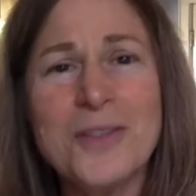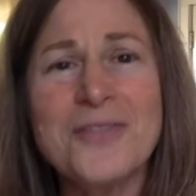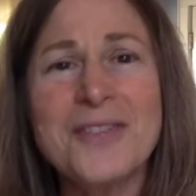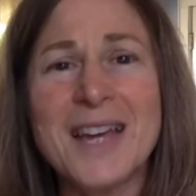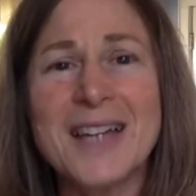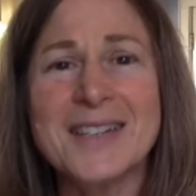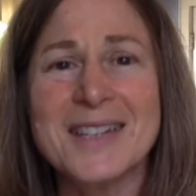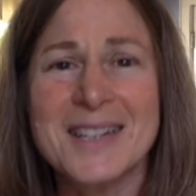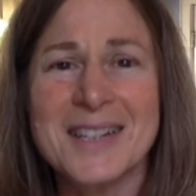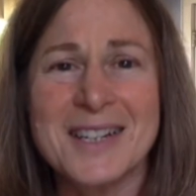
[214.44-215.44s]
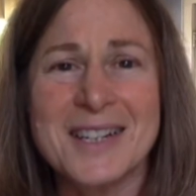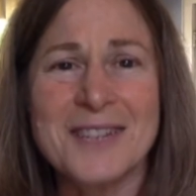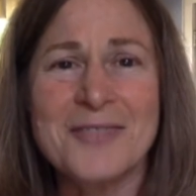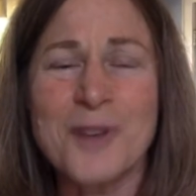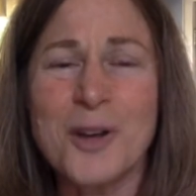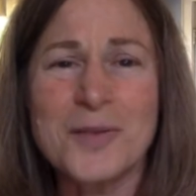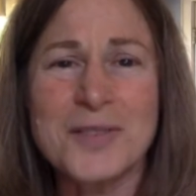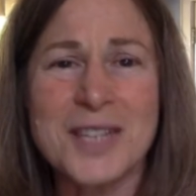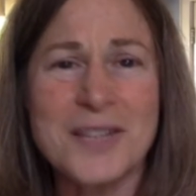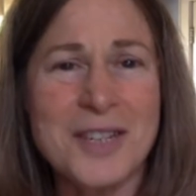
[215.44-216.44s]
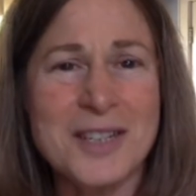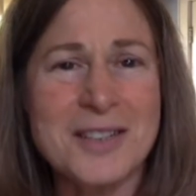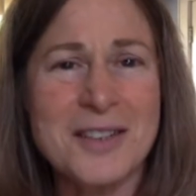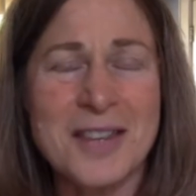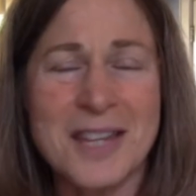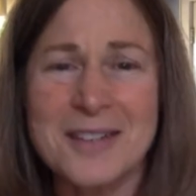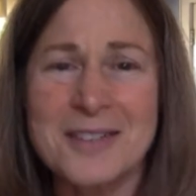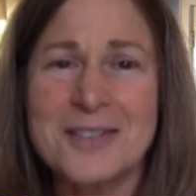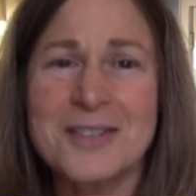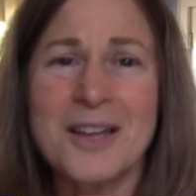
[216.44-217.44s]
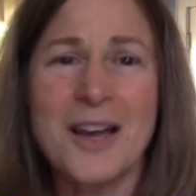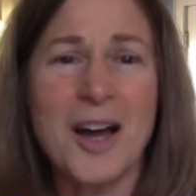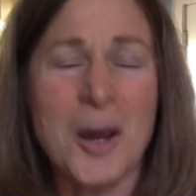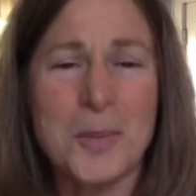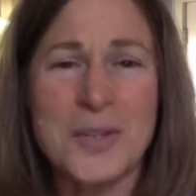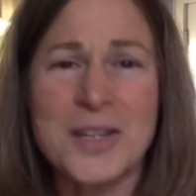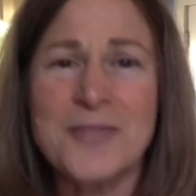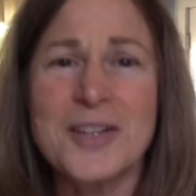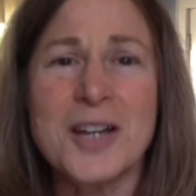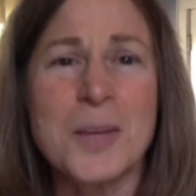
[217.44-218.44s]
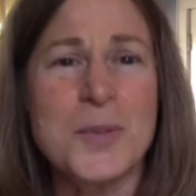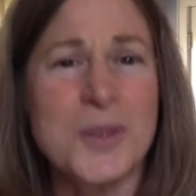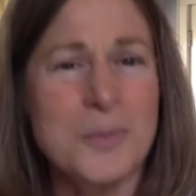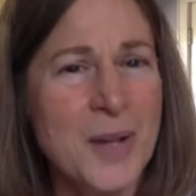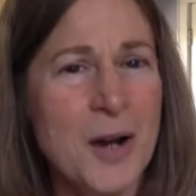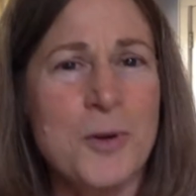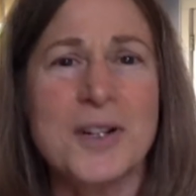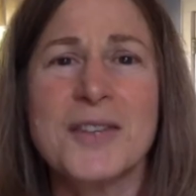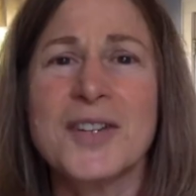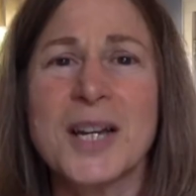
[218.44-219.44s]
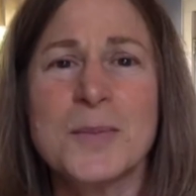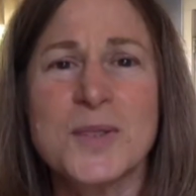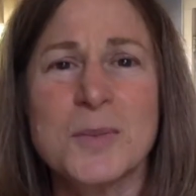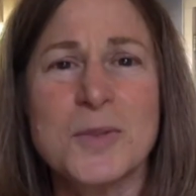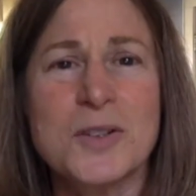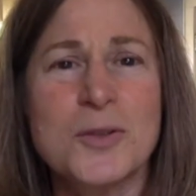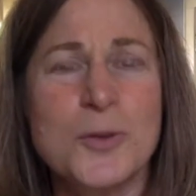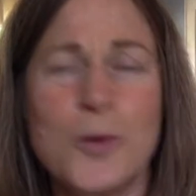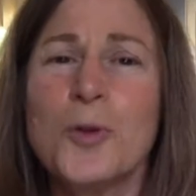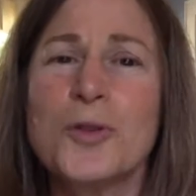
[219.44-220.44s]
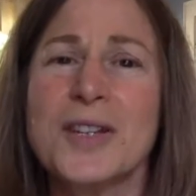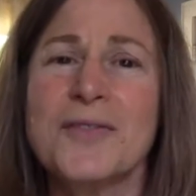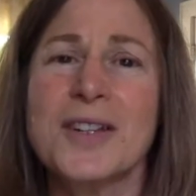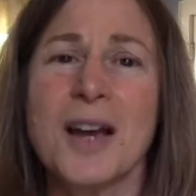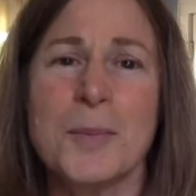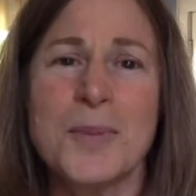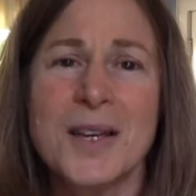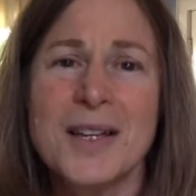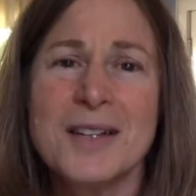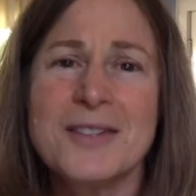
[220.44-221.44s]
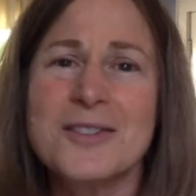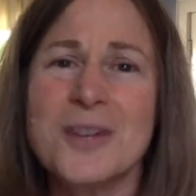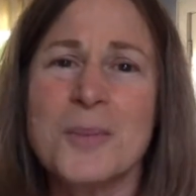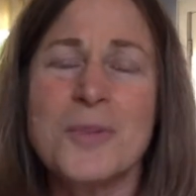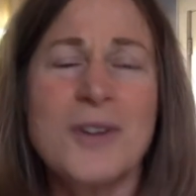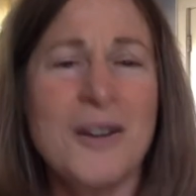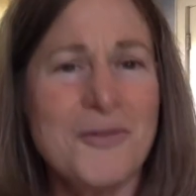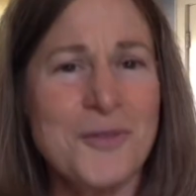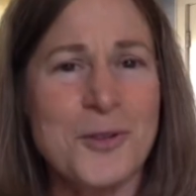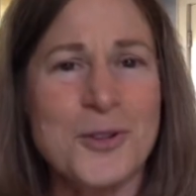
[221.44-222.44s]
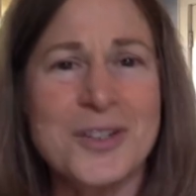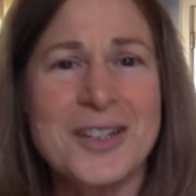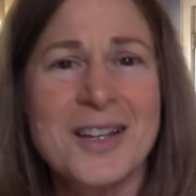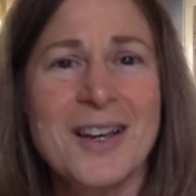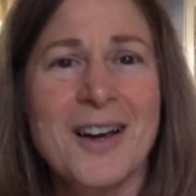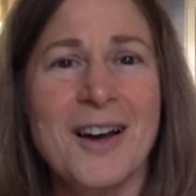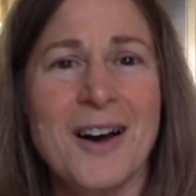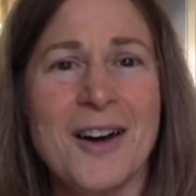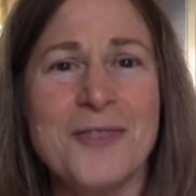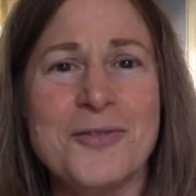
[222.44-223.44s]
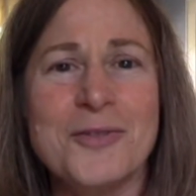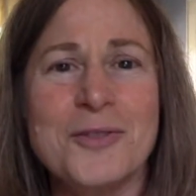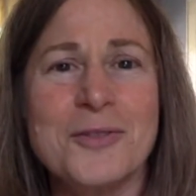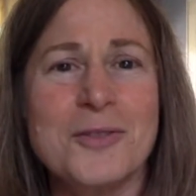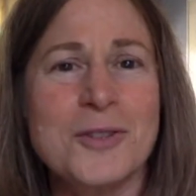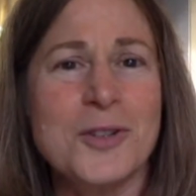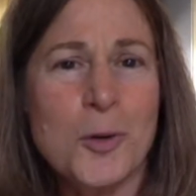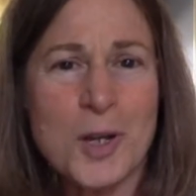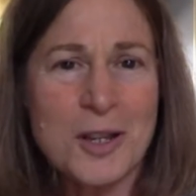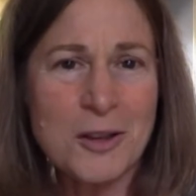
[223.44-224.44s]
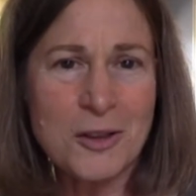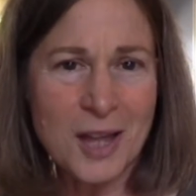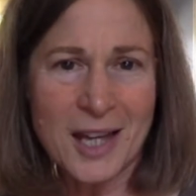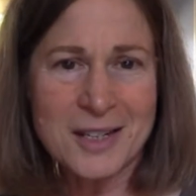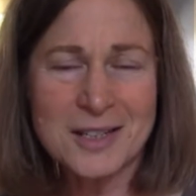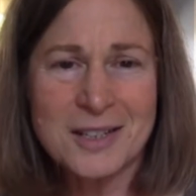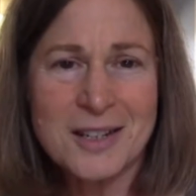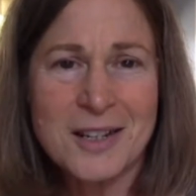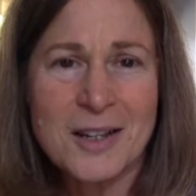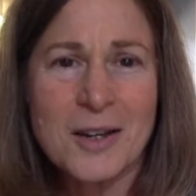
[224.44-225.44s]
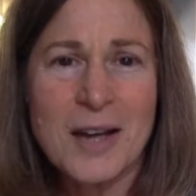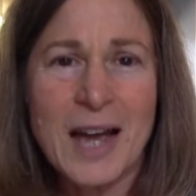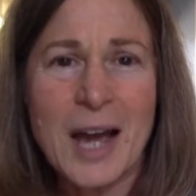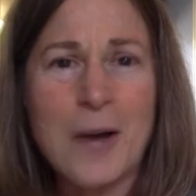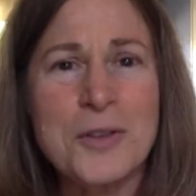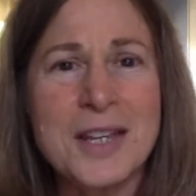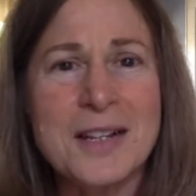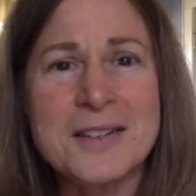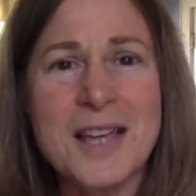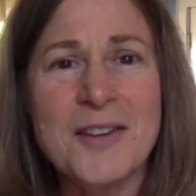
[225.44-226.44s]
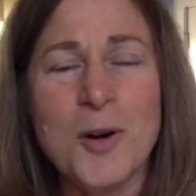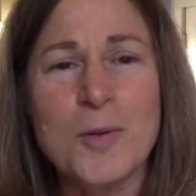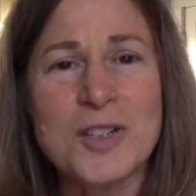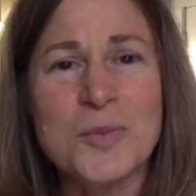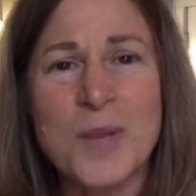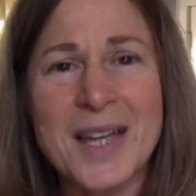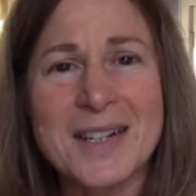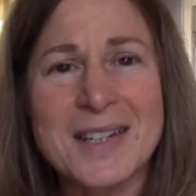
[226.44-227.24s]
of that involves giving things up, giving up some power, giving up some control, giving up some comfort of knowing that how things have always been